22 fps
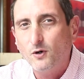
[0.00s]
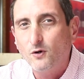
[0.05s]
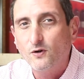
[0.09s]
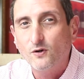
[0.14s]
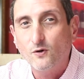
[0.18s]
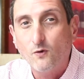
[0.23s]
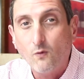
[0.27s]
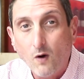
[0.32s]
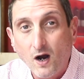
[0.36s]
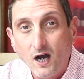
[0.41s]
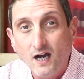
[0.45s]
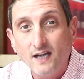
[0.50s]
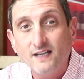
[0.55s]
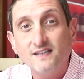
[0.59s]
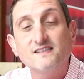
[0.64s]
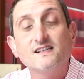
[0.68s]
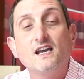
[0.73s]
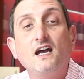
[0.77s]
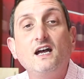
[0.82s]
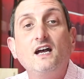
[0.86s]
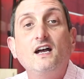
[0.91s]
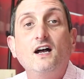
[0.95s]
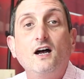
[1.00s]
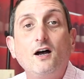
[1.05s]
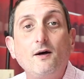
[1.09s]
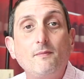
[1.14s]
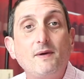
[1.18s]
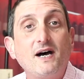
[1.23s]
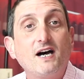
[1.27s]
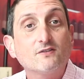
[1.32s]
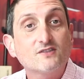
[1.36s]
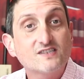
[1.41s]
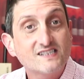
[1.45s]
Bordeaux wines,
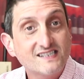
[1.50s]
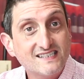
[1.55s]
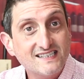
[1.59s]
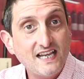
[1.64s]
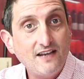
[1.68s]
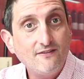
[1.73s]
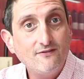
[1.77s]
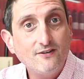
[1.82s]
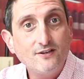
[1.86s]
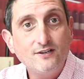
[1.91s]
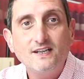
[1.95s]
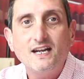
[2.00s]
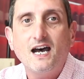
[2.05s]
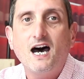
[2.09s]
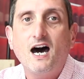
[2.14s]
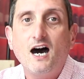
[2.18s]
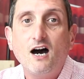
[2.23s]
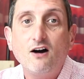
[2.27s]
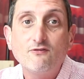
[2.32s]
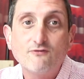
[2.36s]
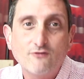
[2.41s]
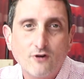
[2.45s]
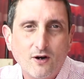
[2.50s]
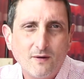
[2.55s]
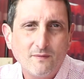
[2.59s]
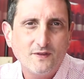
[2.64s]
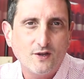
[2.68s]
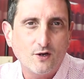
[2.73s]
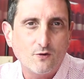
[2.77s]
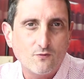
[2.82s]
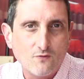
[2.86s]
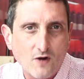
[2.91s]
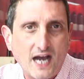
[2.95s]
about 7 are
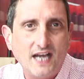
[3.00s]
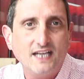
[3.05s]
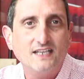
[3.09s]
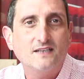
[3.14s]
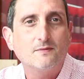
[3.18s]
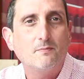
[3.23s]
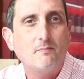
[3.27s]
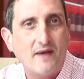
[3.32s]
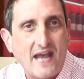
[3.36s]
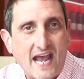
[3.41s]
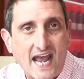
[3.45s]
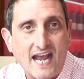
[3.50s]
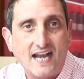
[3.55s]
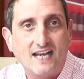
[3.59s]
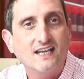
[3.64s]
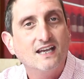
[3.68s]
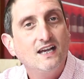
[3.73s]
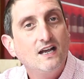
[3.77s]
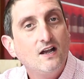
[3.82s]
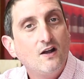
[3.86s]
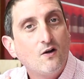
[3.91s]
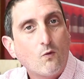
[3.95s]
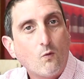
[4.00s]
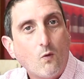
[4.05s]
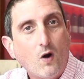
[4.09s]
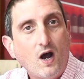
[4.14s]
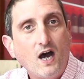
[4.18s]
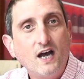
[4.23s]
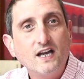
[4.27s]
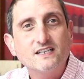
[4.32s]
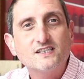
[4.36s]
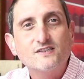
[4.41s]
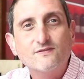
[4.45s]
from the right bank.
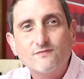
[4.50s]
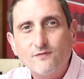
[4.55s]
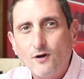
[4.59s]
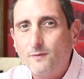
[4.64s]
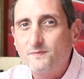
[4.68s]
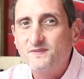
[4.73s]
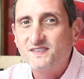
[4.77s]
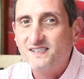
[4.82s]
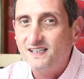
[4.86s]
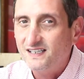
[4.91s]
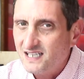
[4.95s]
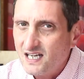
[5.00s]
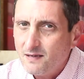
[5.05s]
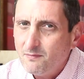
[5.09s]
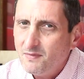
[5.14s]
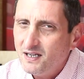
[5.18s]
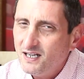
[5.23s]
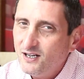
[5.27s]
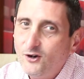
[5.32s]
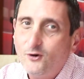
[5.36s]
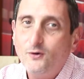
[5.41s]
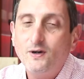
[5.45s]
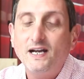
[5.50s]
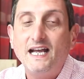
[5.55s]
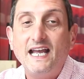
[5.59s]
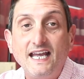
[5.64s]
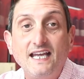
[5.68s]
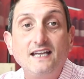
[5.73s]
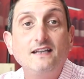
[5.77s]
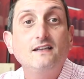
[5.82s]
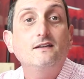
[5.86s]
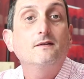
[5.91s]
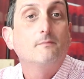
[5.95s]
Wines from Saint-Émilion
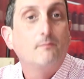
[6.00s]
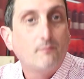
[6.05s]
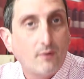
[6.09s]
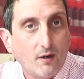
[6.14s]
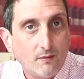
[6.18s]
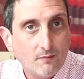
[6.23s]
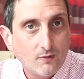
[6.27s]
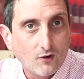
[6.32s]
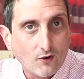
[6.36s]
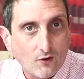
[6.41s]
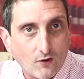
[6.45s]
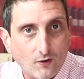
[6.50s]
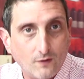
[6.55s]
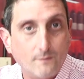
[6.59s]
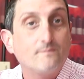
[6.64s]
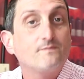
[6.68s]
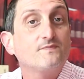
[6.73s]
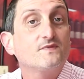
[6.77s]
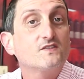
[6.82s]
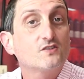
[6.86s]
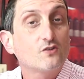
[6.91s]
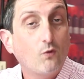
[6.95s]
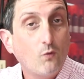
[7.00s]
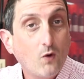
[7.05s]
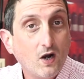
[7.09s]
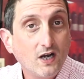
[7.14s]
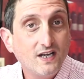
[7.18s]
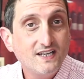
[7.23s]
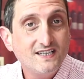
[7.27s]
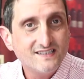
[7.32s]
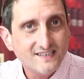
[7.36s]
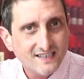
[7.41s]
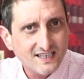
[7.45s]
and Pomerol. So
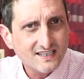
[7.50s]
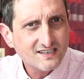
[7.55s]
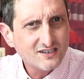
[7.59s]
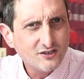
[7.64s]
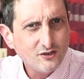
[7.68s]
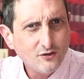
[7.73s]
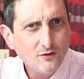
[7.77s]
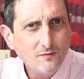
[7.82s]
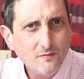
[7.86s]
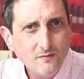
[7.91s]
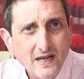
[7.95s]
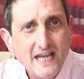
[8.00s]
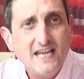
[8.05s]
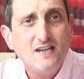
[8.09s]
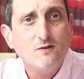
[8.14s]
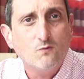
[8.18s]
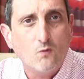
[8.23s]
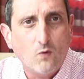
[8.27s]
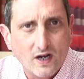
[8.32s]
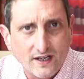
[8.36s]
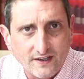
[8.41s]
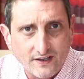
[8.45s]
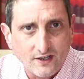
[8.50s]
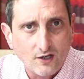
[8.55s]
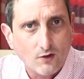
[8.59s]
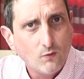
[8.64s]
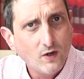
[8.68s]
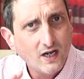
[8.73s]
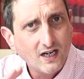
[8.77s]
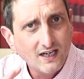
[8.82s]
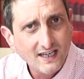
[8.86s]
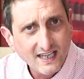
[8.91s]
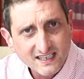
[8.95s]
why is this, you may wonder?
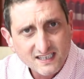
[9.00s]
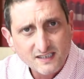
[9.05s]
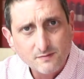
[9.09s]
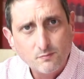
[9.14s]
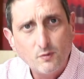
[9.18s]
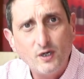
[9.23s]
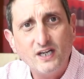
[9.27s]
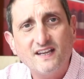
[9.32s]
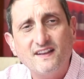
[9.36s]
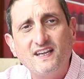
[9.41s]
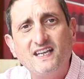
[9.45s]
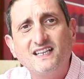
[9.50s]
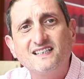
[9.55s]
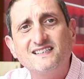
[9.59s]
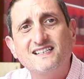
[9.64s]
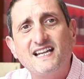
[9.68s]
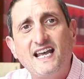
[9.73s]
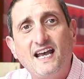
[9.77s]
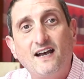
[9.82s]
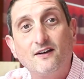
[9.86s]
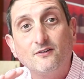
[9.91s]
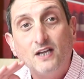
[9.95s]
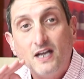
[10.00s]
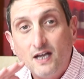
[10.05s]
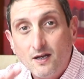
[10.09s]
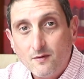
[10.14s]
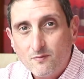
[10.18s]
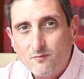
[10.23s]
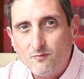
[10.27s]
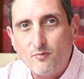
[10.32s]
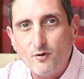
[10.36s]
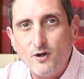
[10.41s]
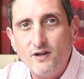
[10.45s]
Well, let's break things down
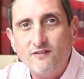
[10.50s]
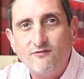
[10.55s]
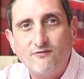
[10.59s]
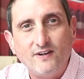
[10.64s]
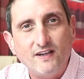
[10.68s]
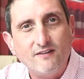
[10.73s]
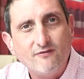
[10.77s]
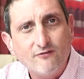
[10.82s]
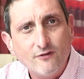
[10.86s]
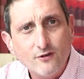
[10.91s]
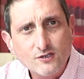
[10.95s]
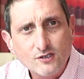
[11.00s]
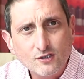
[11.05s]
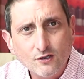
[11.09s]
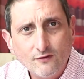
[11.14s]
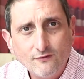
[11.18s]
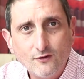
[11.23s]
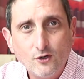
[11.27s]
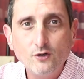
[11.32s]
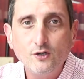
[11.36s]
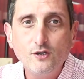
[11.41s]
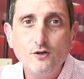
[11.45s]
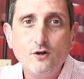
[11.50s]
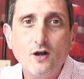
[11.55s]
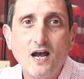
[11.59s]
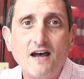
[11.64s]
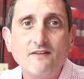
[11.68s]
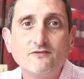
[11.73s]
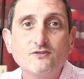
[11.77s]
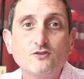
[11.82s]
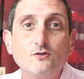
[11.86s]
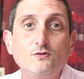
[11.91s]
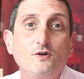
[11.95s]
briefly. First of all, you
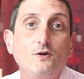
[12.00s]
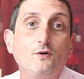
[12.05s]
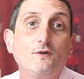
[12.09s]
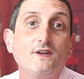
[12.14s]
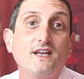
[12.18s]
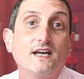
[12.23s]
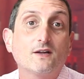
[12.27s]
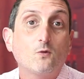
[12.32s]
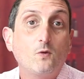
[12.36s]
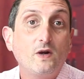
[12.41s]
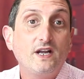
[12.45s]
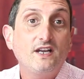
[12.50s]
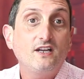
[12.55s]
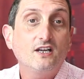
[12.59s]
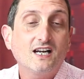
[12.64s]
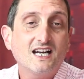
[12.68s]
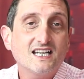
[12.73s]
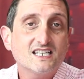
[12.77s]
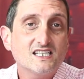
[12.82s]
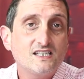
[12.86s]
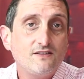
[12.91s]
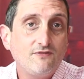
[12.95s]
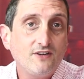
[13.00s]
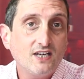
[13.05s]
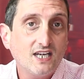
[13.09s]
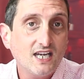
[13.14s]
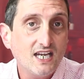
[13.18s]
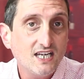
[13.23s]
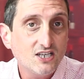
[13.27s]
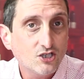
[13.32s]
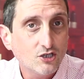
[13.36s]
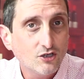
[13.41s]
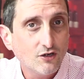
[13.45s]
have to know that when the
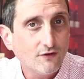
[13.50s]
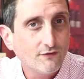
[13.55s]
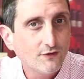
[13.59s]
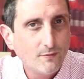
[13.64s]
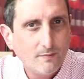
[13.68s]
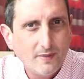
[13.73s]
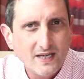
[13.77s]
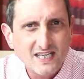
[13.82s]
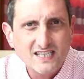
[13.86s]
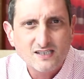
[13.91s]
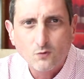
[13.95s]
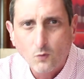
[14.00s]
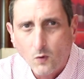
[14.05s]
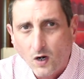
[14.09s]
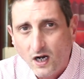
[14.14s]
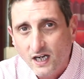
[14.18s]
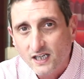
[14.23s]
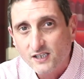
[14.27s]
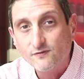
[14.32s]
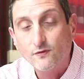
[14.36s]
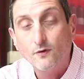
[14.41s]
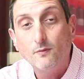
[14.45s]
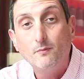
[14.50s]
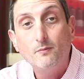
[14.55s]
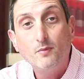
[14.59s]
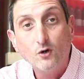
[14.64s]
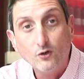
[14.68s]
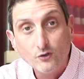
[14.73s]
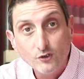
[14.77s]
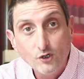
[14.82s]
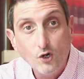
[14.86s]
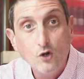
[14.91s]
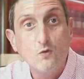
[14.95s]
classification of the best wines from
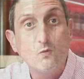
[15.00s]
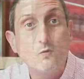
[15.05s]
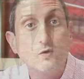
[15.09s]
Bordeaux